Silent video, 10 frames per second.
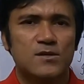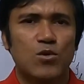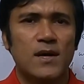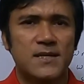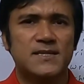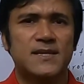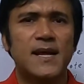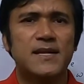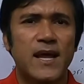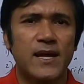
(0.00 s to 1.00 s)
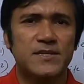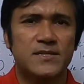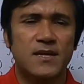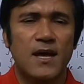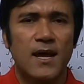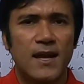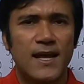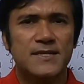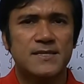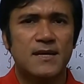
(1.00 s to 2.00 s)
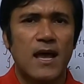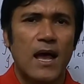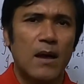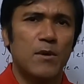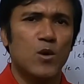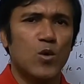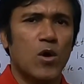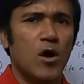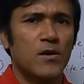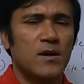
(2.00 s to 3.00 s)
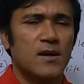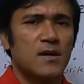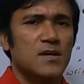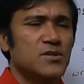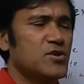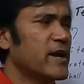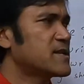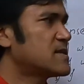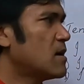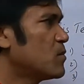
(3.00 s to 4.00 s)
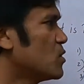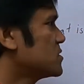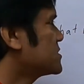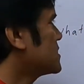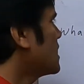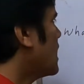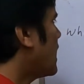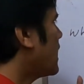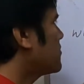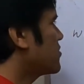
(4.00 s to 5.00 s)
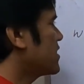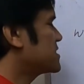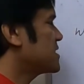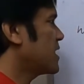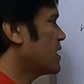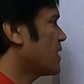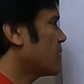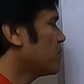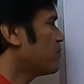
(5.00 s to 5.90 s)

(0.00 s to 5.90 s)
To understand tense, let's have a look on 3 examples I have written here.